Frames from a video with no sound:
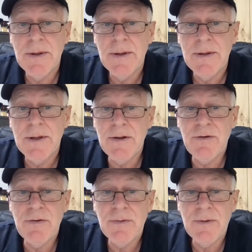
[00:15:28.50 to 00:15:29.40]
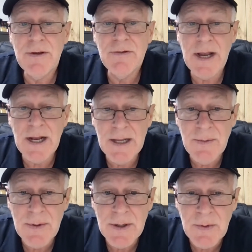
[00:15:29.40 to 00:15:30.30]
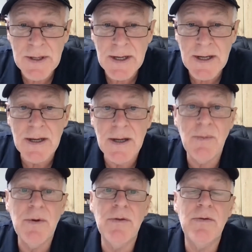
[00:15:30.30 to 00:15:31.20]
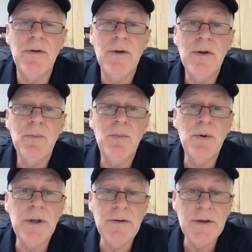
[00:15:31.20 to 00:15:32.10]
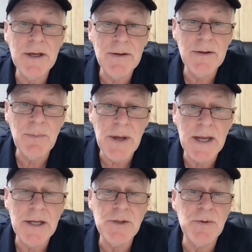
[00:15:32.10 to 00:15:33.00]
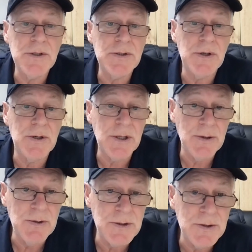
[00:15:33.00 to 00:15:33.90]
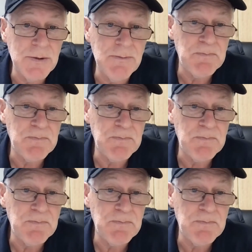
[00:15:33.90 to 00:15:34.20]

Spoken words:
Now, that's exactly where we are with putting together the package which I'd alluded to,